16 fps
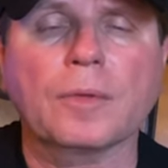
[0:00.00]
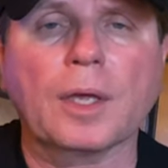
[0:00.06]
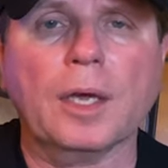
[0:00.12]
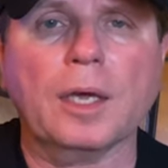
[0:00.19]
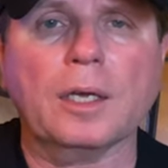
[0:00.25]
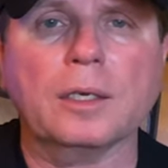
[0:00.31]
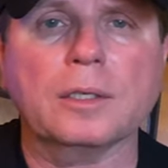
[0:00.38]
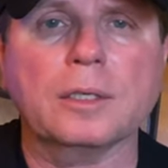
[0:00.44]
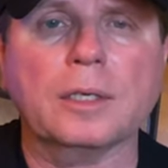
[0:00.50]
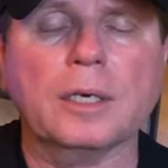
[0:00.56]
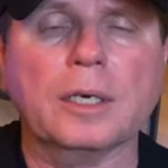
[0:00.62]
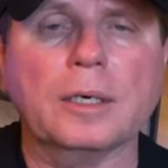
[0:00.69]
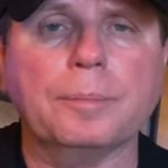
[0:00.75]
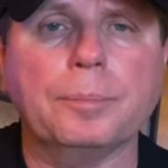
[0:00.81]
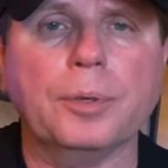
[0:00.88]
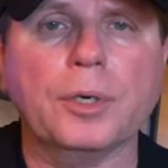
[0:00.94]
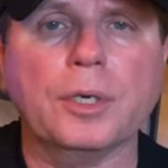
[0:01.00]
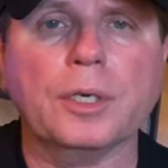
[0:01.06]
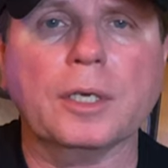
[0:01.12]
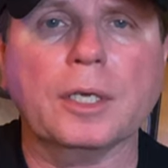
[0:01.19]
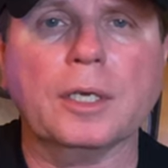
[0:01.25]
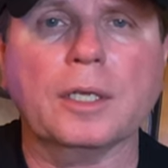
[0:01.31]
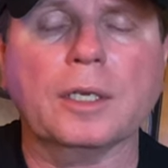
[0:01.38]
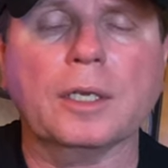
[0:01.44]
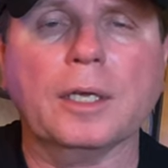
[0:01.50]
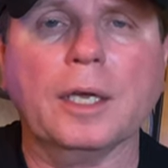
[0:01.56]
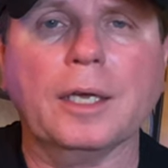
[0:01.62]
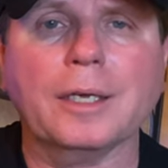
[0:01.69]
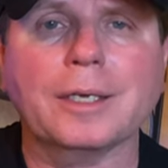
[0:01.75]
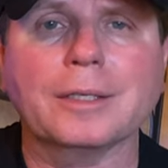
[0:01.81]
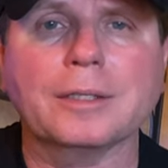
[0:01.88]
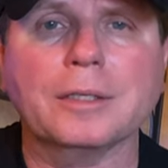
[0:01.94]
and uh, put it in
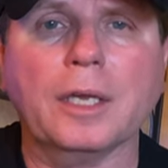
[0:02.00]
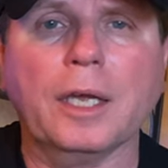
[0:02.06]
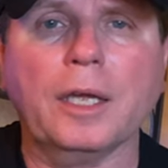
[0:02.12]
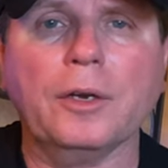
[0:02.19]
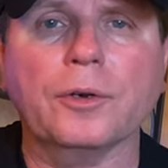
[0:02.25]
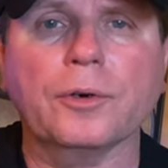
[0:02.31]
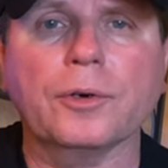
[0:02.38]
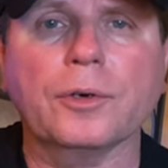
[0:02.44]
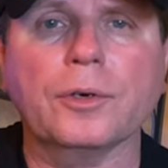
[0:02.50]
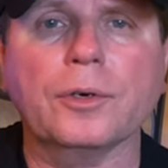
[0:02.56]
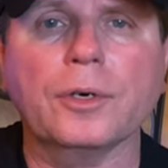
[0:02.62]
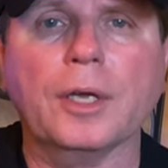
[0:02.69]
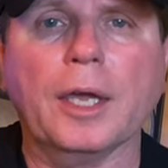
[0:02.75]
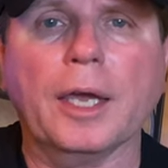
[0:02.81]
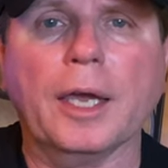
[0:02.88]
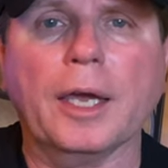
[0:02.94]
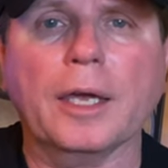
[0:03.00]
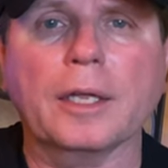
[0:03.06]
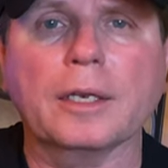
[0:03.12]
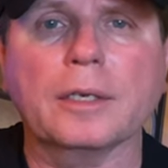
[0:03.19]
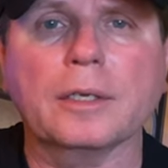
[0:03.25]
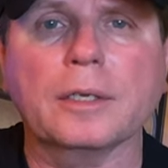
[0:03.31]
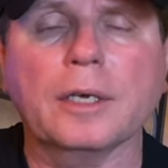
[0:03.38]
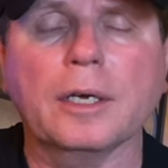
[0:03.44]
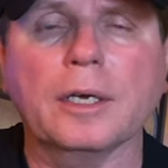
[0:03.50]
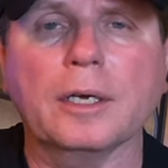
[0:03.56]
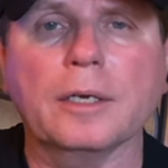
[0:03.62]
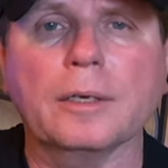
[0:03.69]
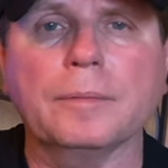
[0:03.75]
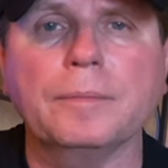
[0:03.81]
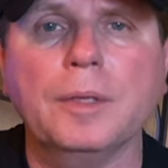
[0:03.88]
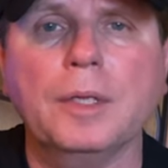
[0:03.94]
a container and
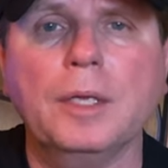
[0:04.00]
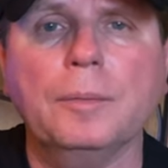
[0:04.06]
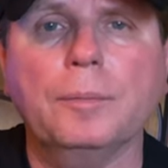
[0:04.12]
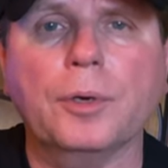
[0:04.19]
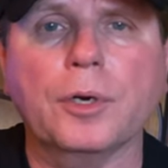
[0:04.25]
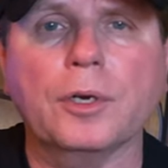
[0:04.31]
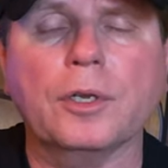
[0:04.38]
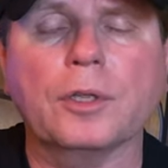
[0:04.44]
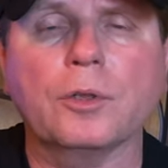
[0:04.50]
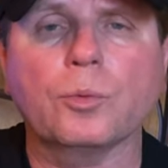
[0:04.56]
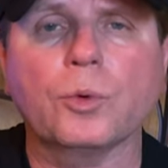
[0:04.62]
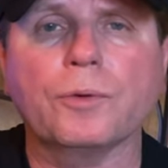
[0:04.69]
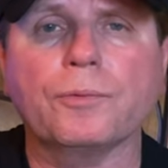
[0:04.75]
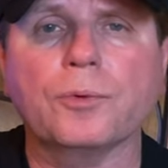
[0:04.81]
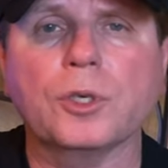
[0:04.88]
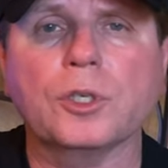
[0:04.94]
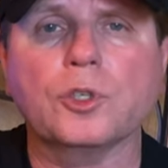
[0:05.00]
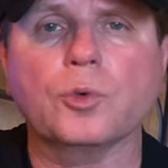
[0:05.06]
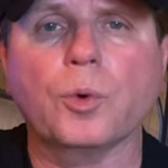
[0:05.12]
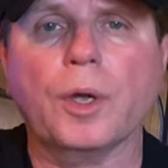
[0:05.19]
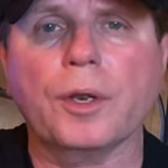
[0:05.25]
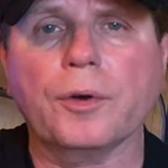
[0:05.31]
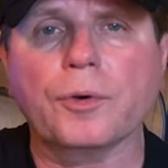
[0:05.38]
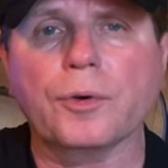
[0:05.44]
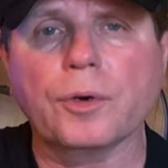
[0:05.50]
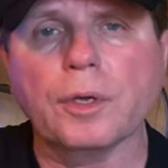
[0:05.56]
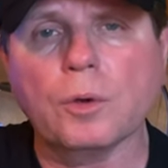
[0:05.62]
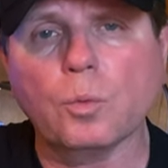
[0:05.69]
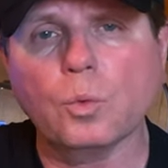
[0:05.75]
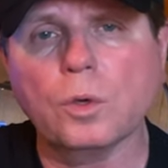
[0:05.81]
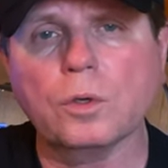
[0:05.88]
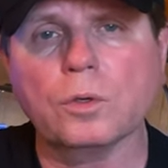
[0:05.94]
uh, put it in the refrigerator.
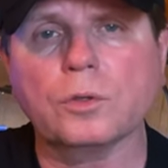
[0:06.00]
It will